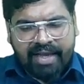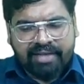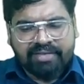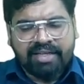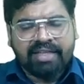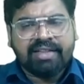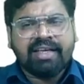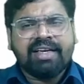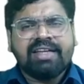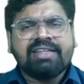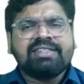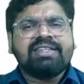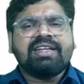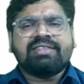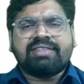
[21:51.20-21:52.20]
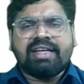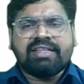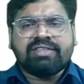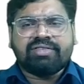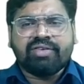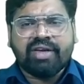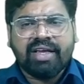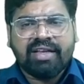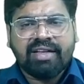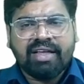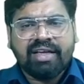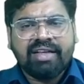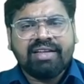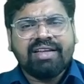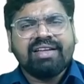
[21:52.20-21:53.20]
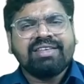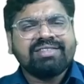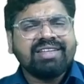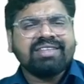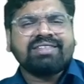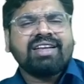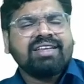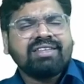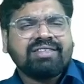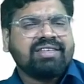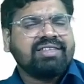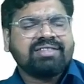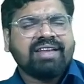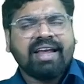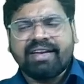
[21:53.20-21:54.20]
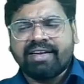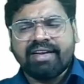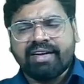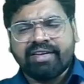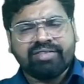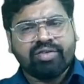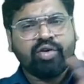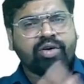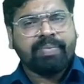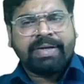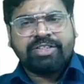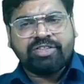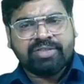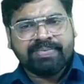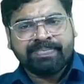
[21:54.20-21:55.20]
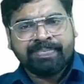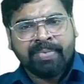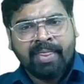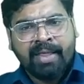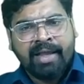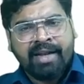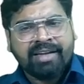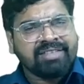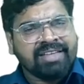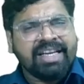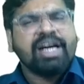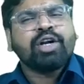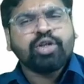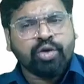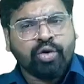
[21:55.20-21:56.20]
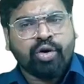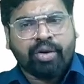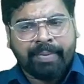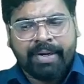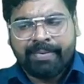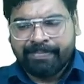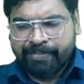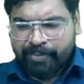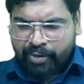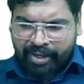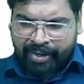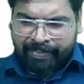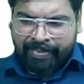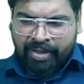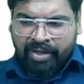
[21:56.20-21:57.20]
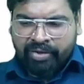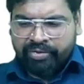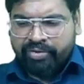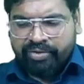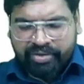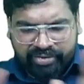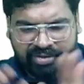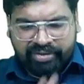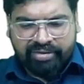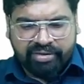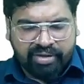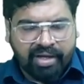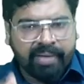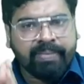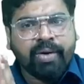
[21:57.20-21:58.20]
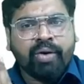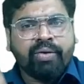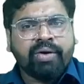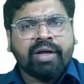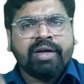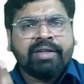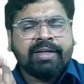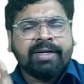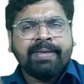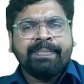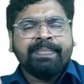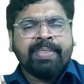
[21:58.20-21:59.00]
in the initial stages. Okay, in initial stages it is slightly raised, not much. It is near to normal. Okay, so this is about the